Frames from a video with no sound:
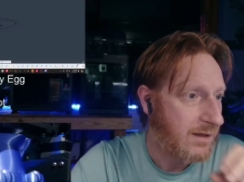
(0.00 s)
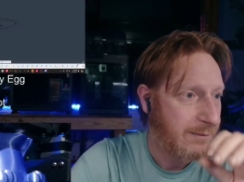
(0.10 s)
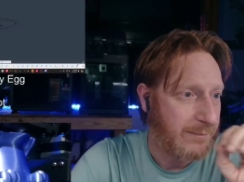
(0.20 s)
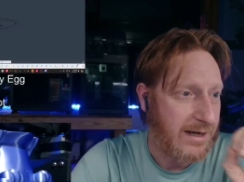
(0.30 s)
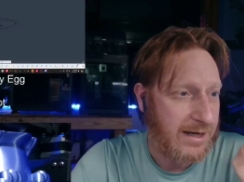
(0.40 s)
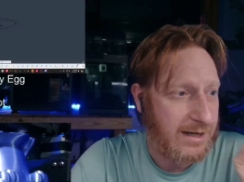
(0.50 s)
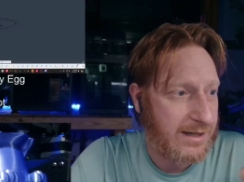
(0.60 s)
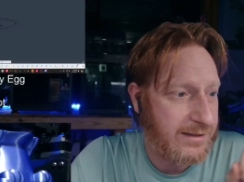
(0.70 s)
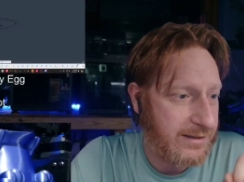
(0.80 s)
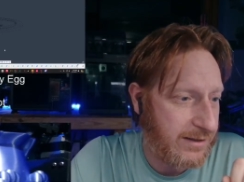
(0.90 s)
My
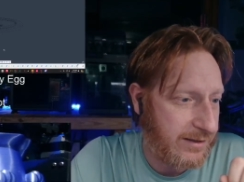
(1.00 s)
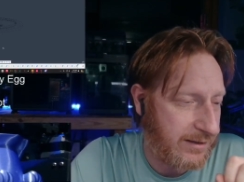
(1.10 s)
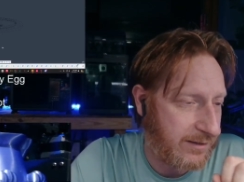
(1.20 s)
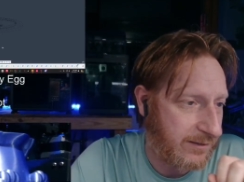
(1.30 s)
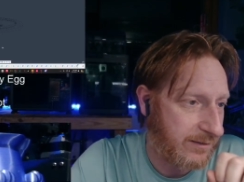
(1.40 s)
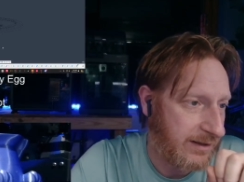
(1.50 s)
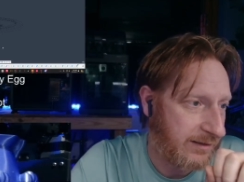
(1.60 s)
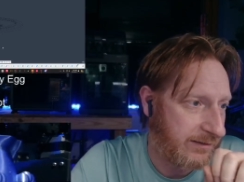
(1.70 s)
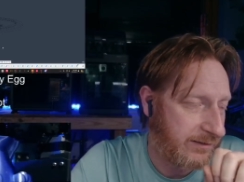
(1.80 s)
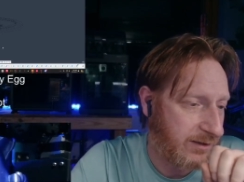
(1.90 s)
idea here
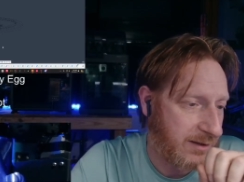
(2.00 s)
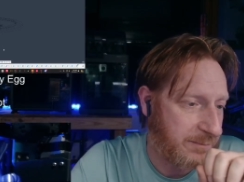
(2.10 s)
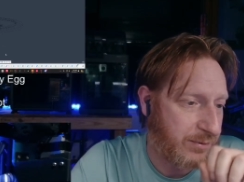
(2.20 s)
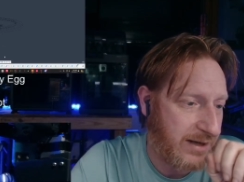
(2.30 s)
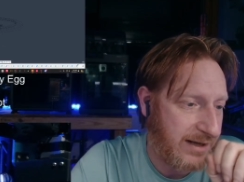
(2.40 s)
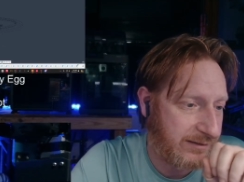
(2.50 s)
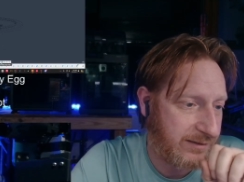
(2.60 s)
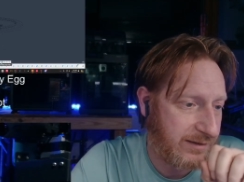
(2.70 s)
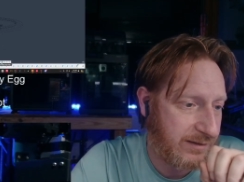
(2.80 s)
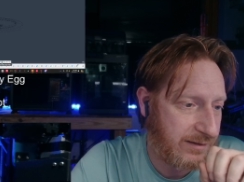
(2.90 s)
is to
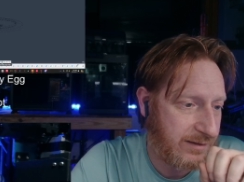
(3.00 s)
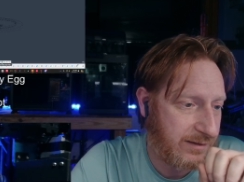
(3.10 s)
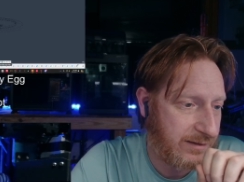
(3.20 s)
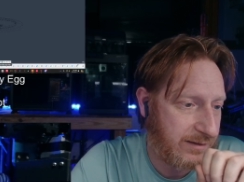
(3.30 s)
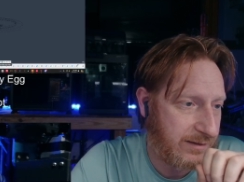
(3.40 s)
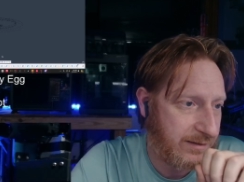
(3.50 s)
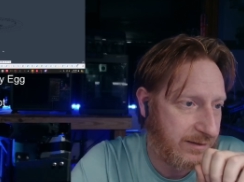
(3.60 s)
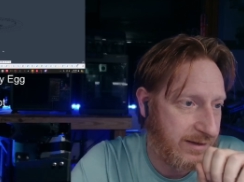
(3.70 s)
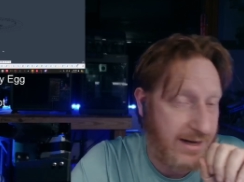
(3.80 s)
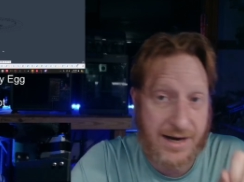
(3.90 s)
compress
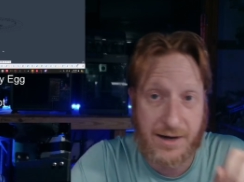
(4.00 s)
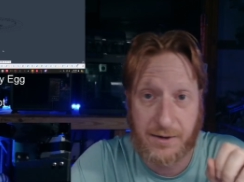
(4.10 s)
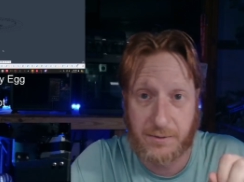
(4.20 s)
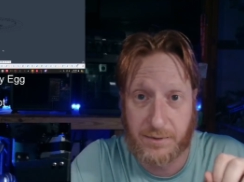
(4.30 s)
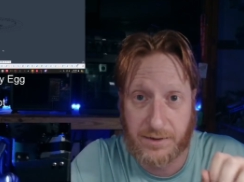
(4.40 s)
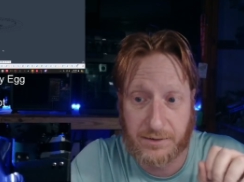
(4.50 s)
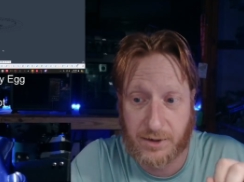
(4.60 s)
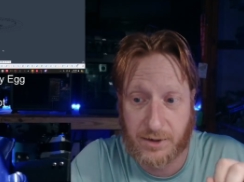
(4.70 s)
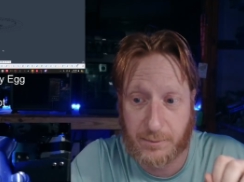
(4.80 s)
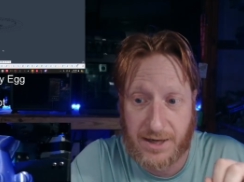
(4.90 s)
the air with a
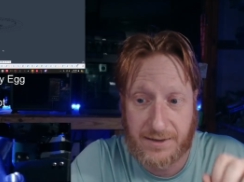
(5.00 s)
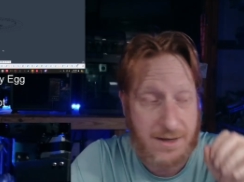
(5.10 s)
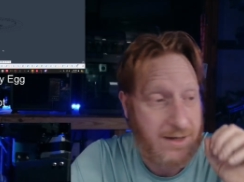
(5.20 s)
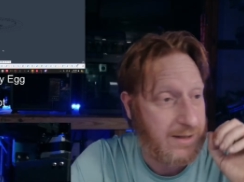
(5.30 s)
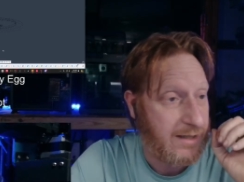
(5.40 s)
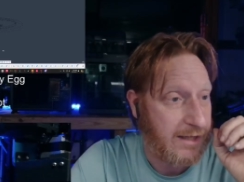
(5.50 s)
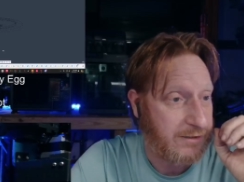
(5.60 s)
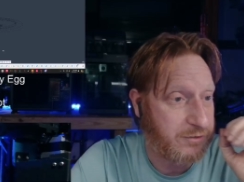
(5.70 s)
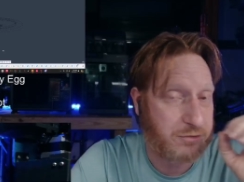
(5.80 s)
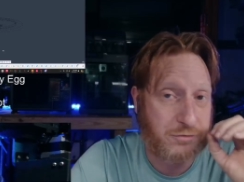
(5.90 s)
turbine
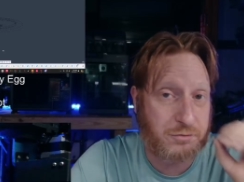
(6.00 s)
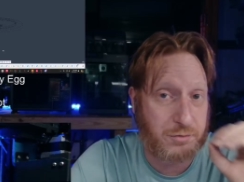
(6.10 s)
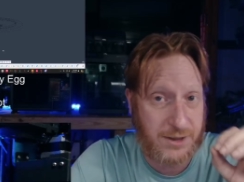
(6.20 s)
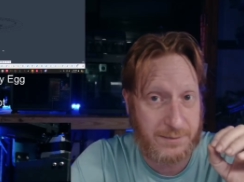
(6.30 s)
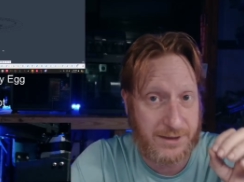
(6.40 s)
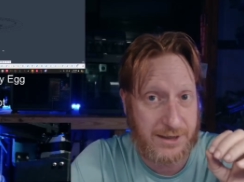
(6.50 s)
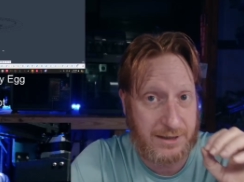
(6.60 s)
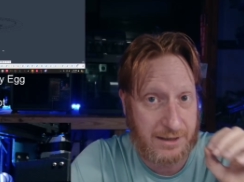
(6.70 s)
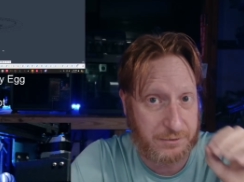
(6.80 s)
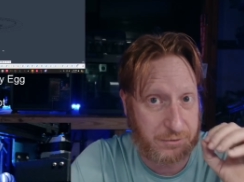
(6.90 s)

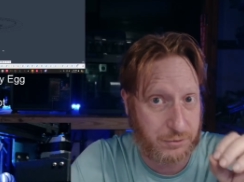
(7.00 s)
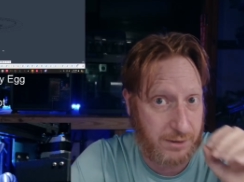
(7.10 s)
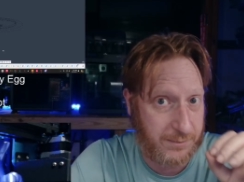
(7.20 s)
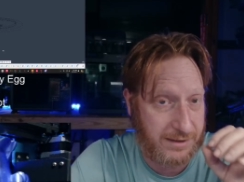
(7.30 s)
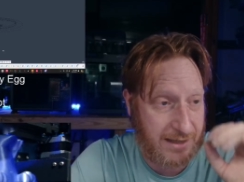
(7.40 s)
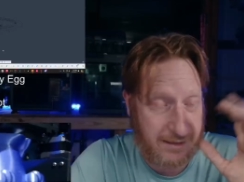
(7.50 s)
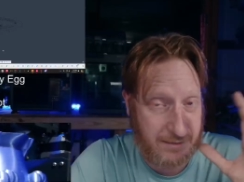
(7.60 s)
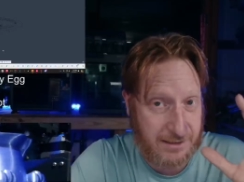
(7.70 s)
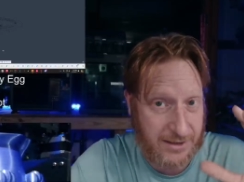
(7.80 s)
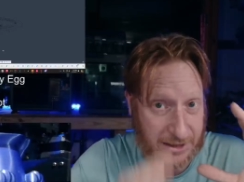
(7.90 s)
extremely tight,
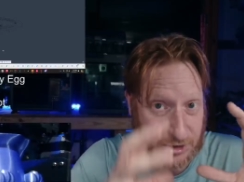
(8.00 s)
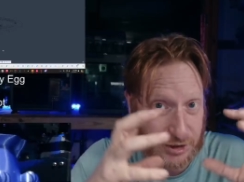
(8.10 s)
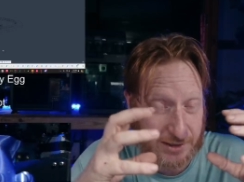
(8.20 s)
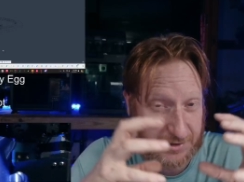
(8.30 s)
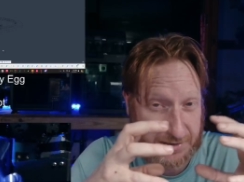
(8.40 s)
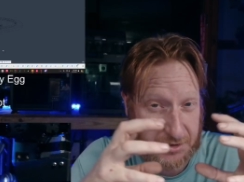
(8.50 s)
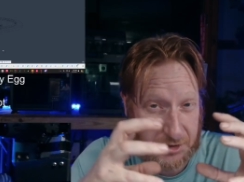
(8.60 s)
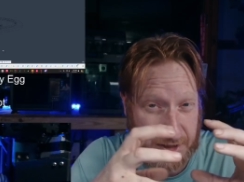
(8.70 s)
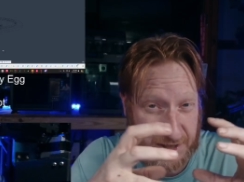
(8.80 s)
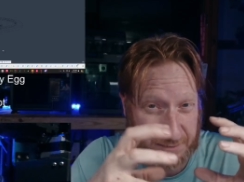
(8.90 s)
like just
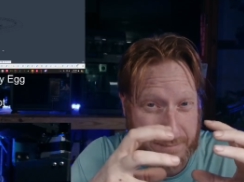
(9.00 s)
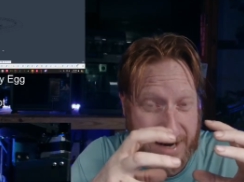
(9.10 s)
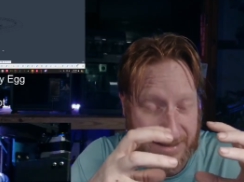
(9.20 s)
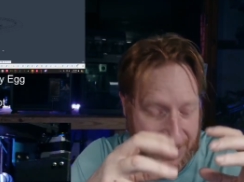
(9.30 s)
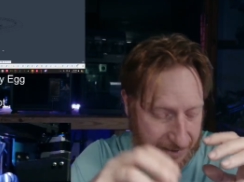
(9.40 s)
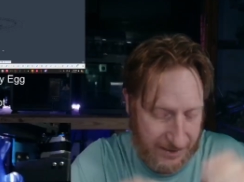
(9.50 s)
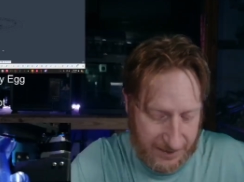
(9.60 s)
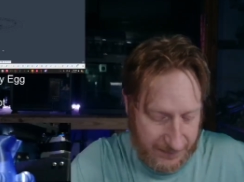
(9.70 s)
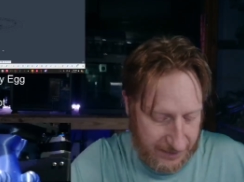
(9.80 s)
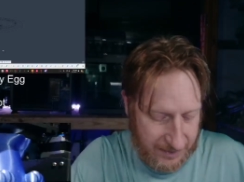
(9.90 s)
make that thing.
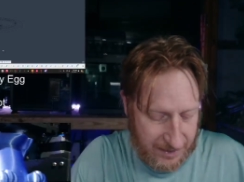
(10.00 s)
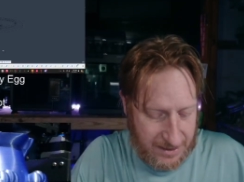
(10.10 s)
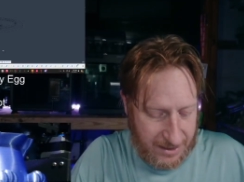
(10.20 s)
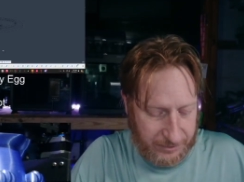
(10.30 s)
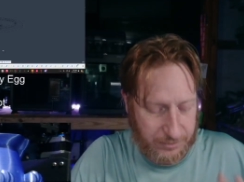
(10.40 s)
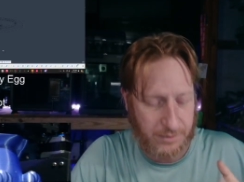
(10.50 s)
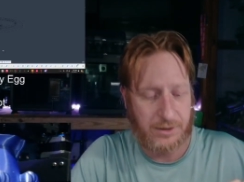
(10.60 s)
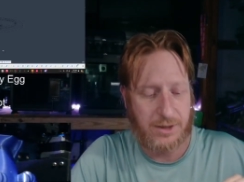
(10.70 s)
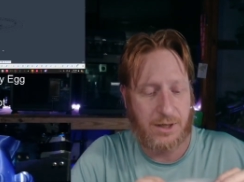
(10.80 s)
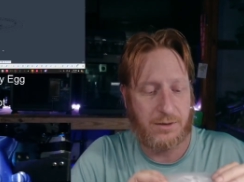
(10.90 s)
I mean, it's going
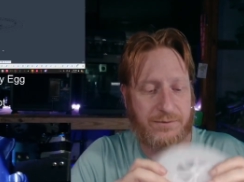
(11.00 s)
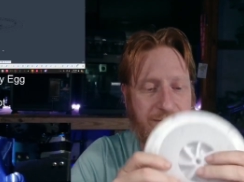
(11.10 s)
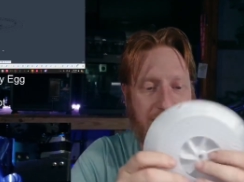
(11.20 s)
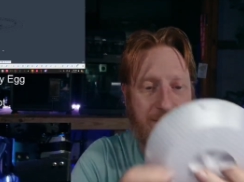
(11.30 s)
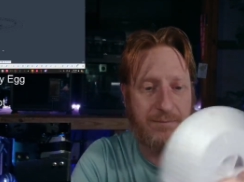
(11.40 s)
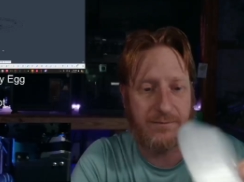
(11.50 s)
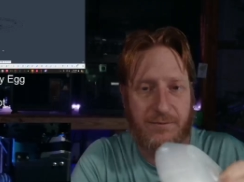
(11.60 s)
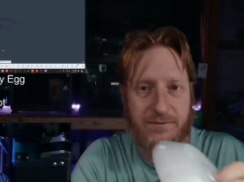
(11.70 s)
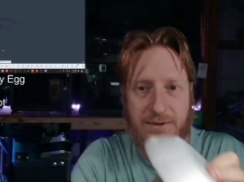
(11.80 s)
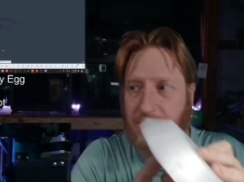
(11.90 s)
to go from
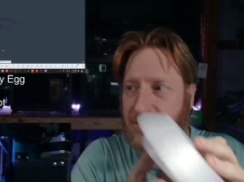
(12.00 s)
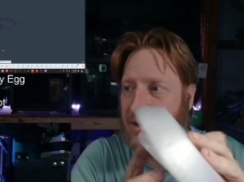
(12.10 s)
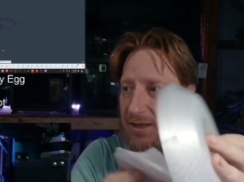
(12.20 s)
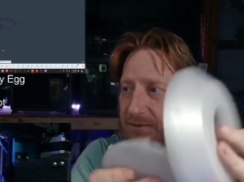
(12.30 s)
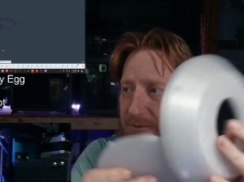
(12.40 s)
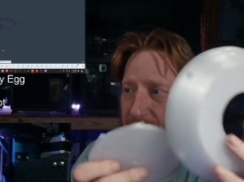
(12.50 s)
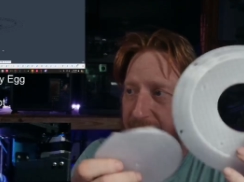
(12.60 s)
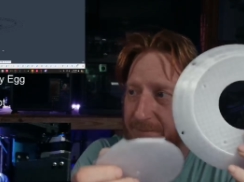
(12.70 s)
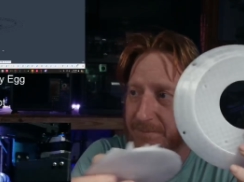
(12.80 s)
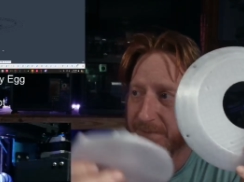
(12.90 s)
this, right?